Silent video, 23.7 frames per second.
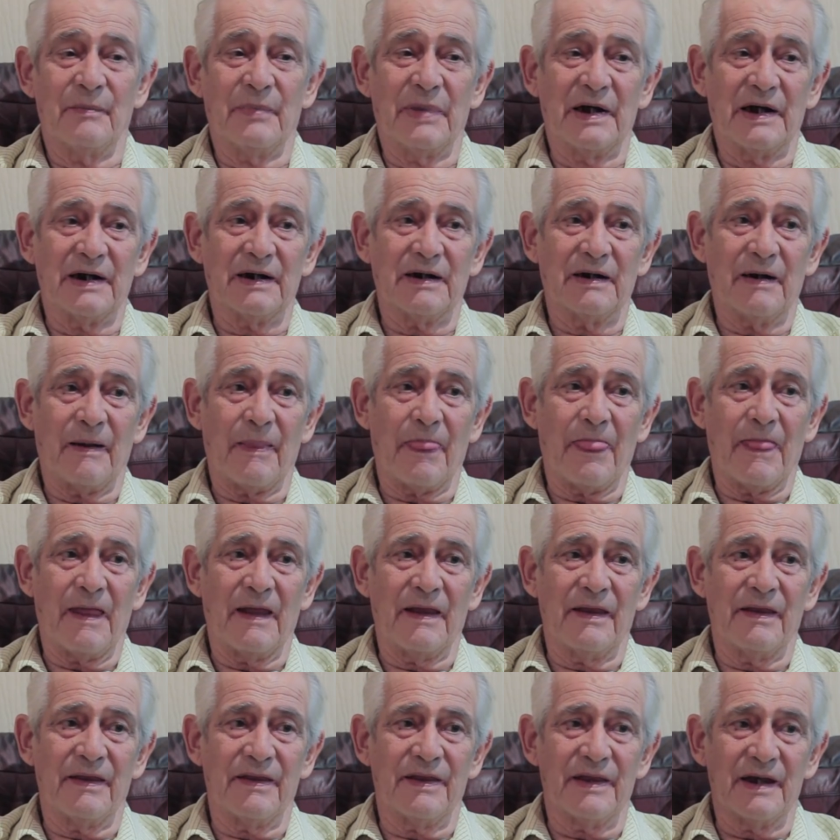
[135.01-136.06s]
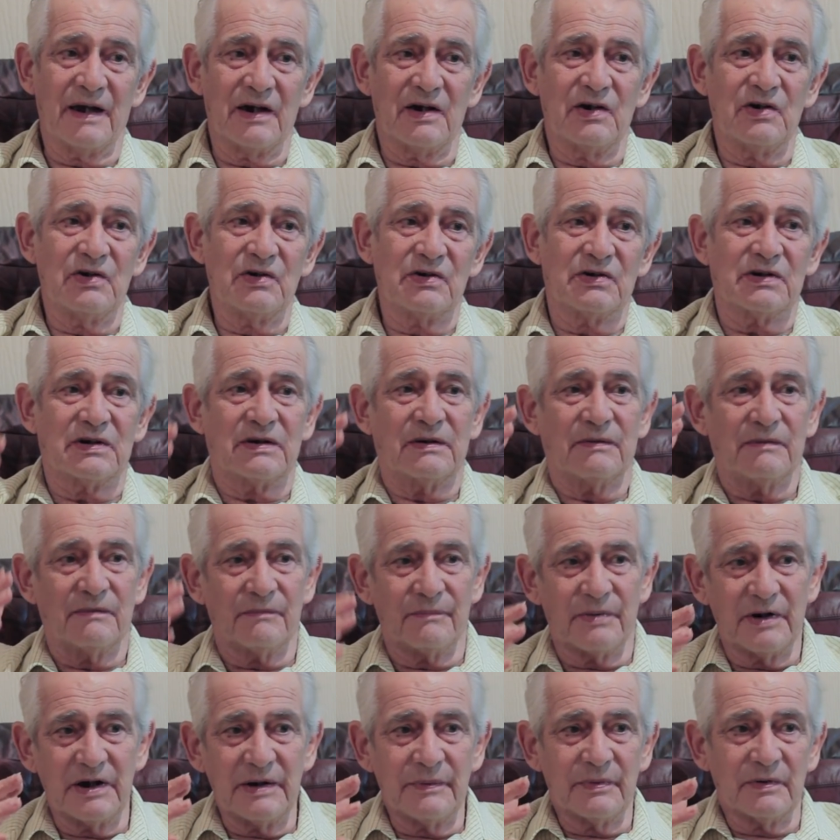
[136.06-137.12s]
But those
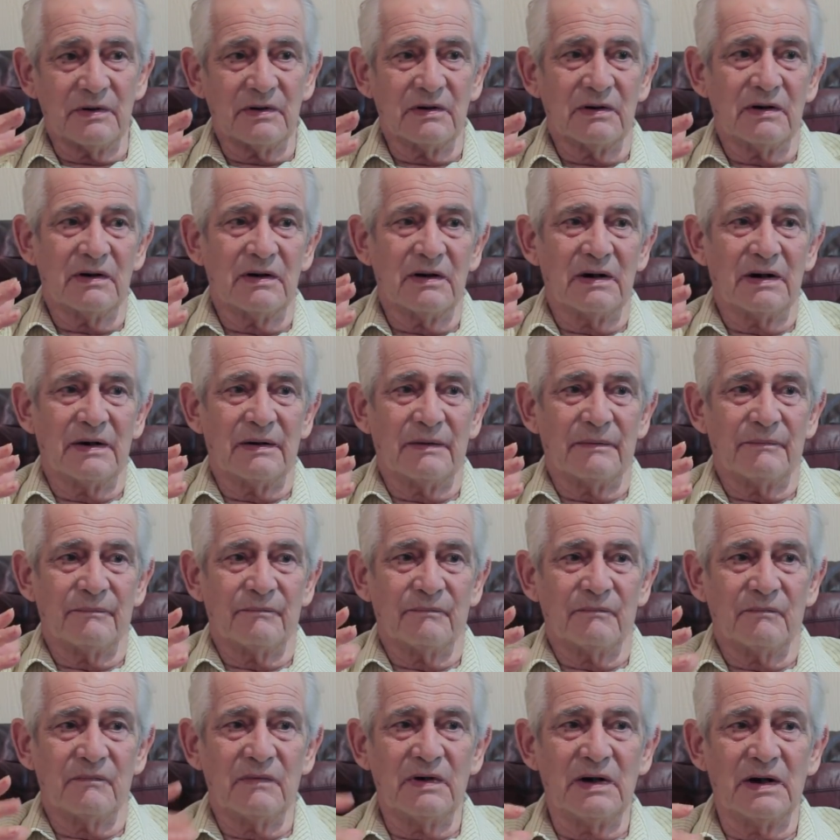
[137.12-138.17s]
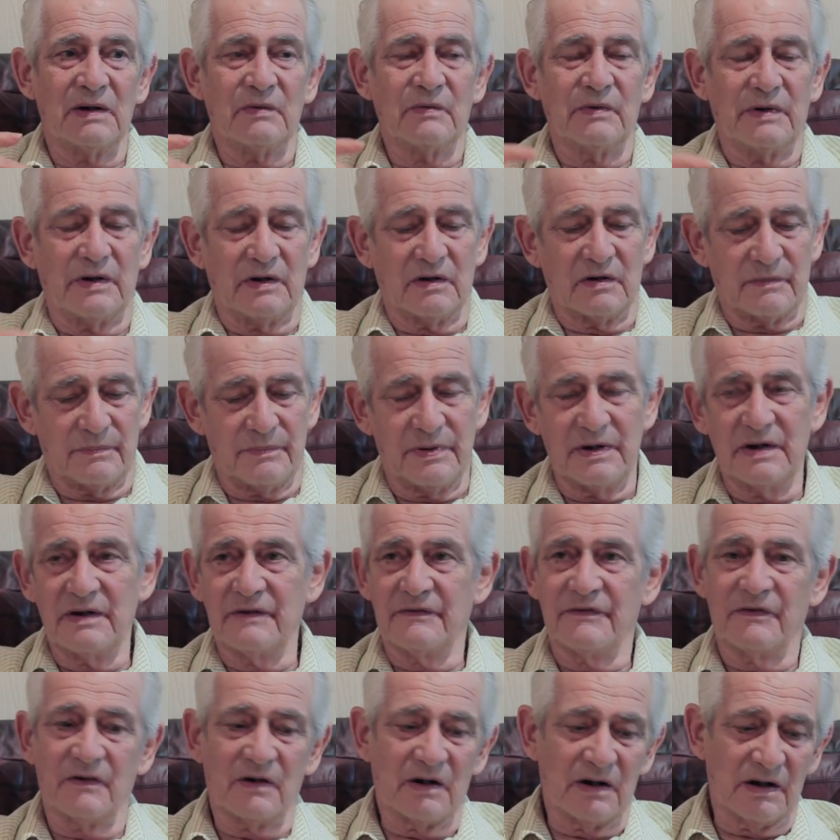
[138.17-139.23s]
people, we've got
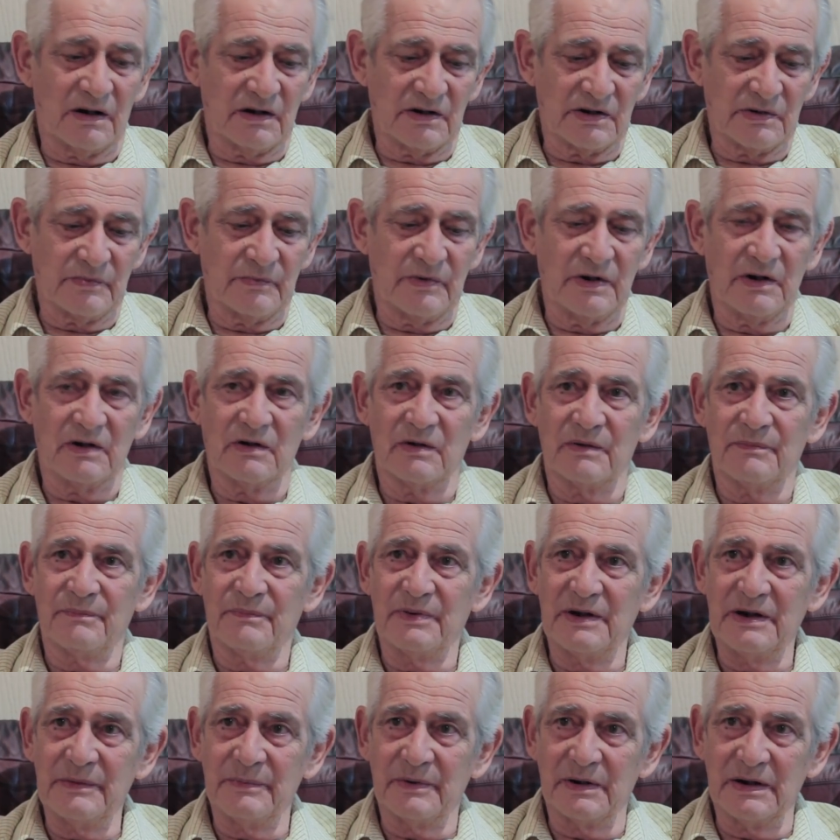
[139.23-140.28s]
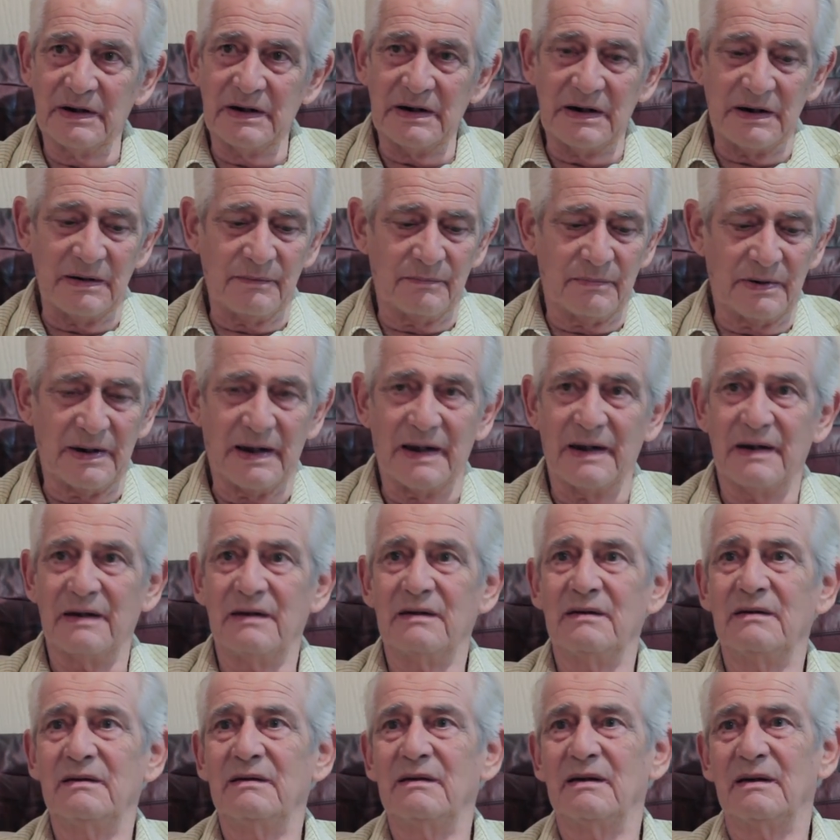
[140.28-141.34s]
pedophiles and we've got people eating blood
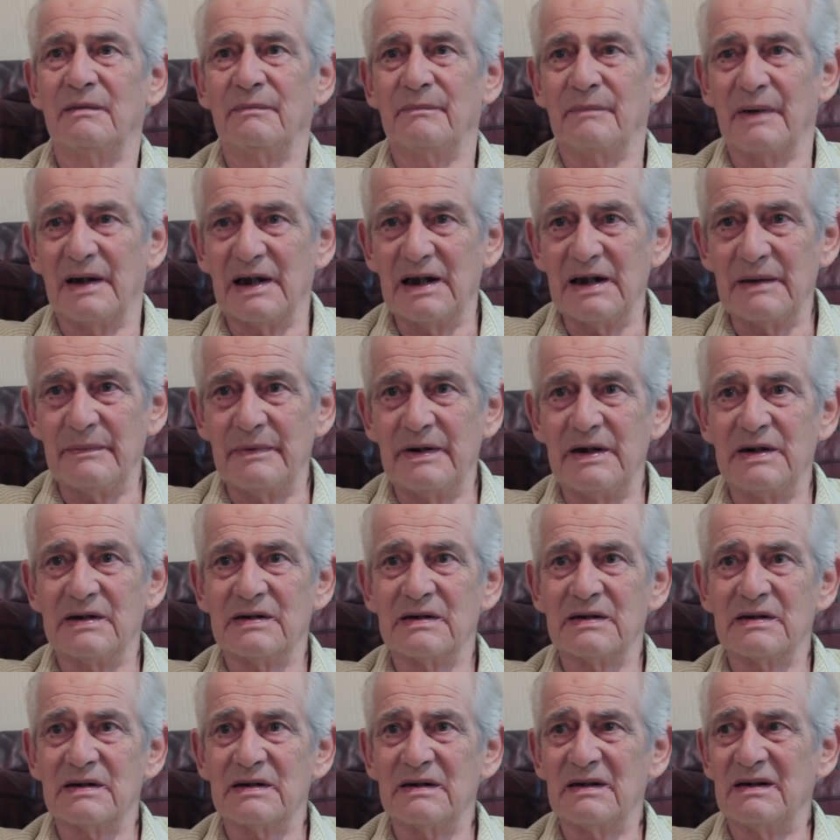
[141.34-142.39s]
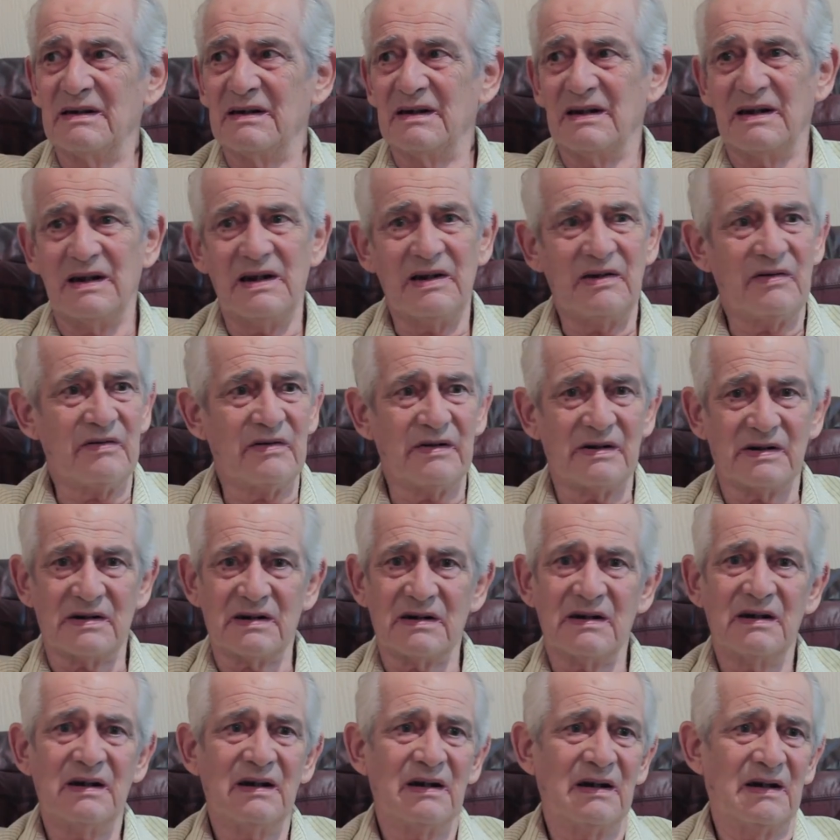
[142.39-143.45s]
and babies, and you hear
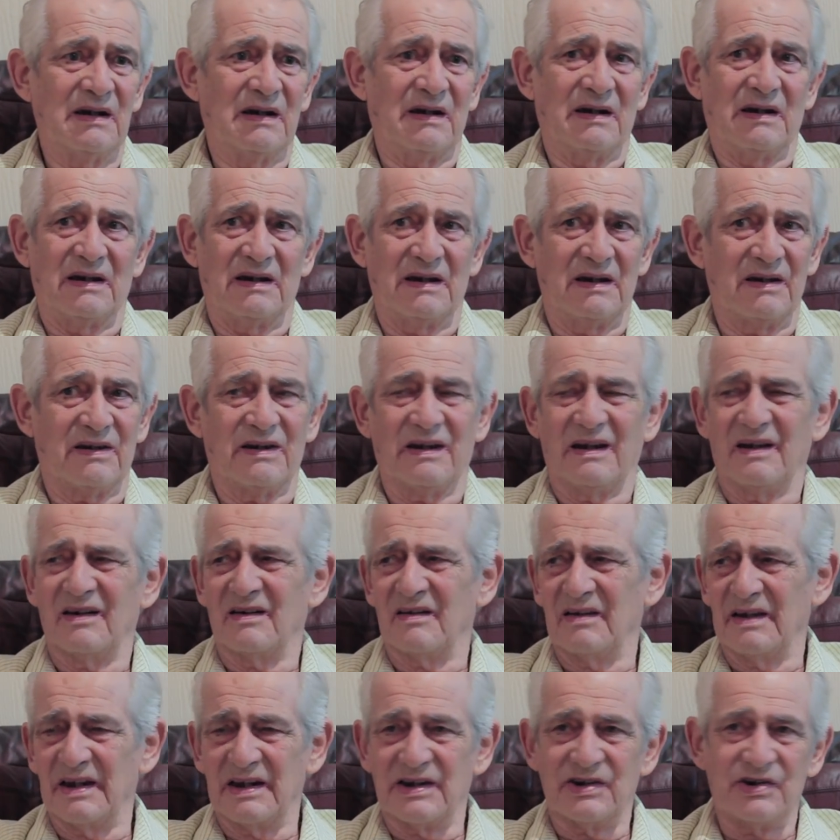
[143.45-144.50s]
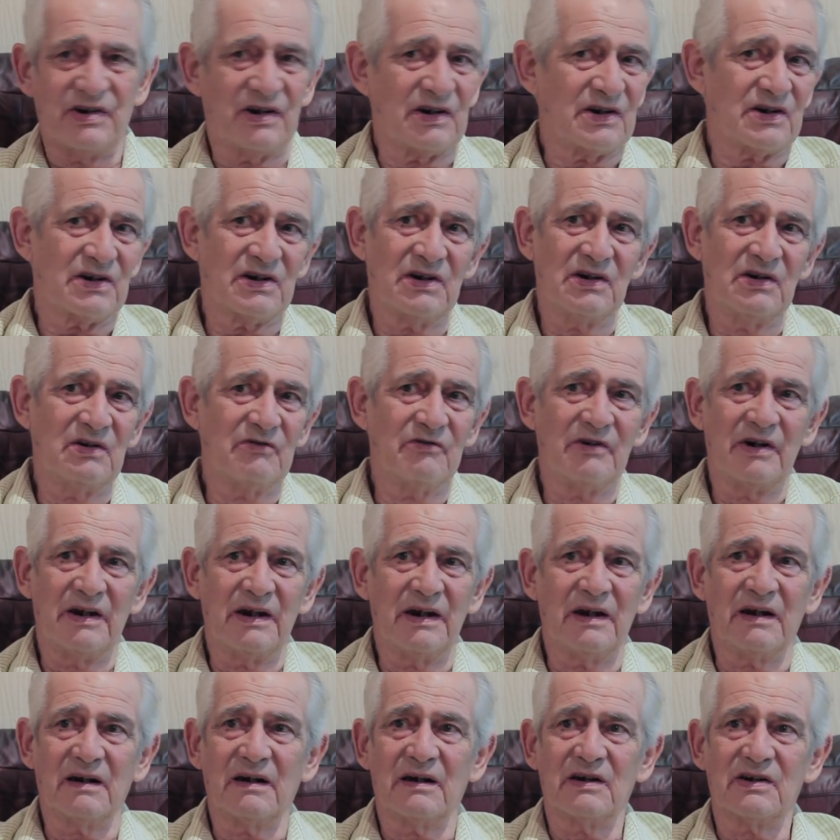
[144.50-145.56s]
this and you think, oh, that's just too
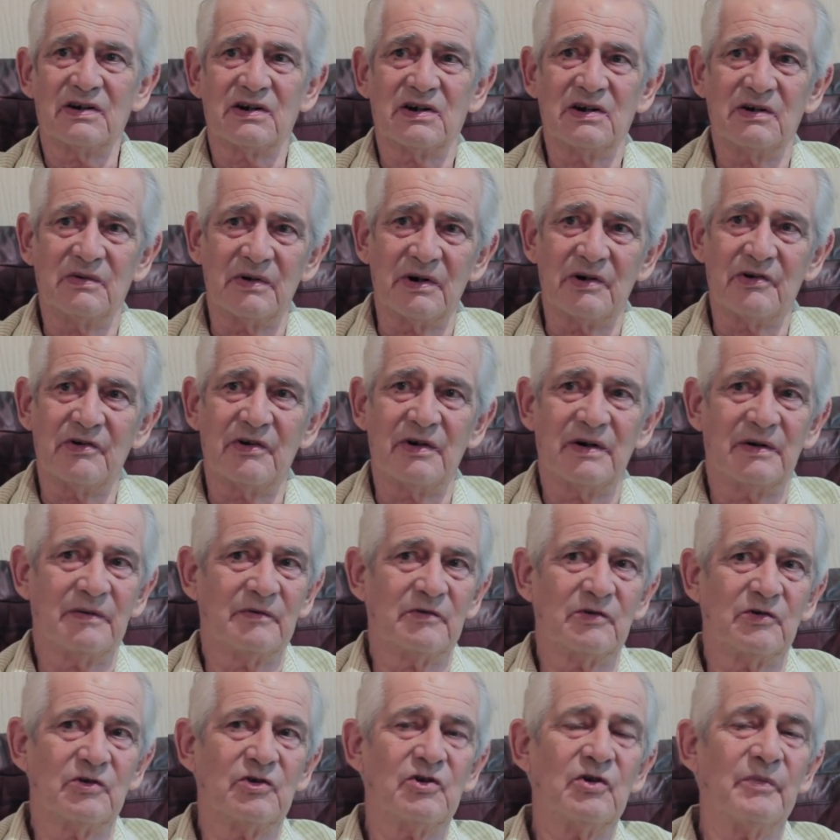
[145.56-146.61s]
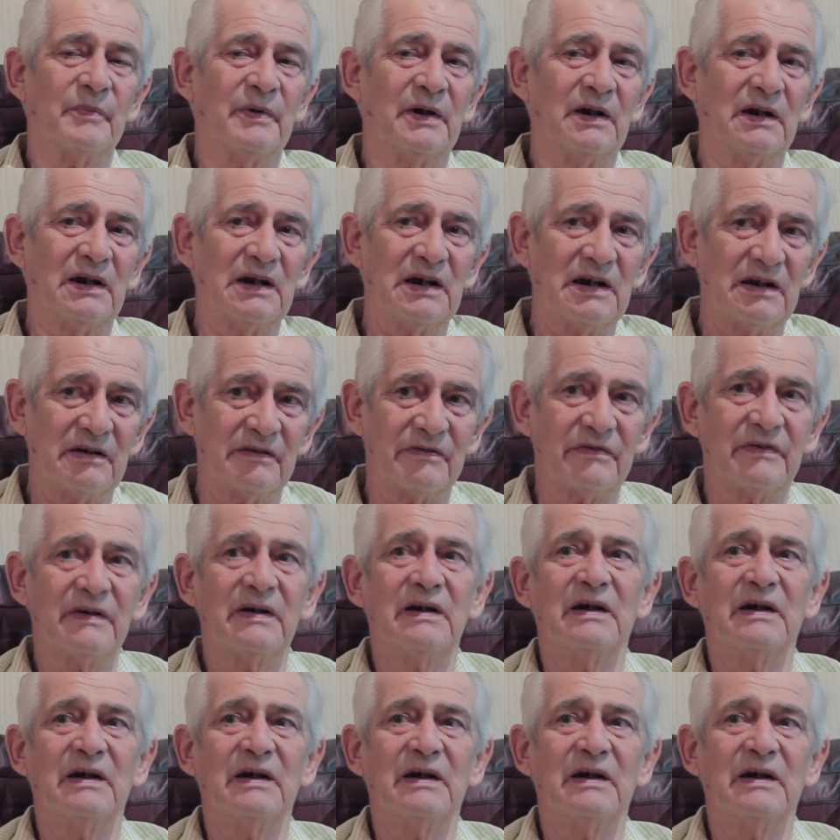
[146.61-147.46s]
ridiculous, too incredible to believe.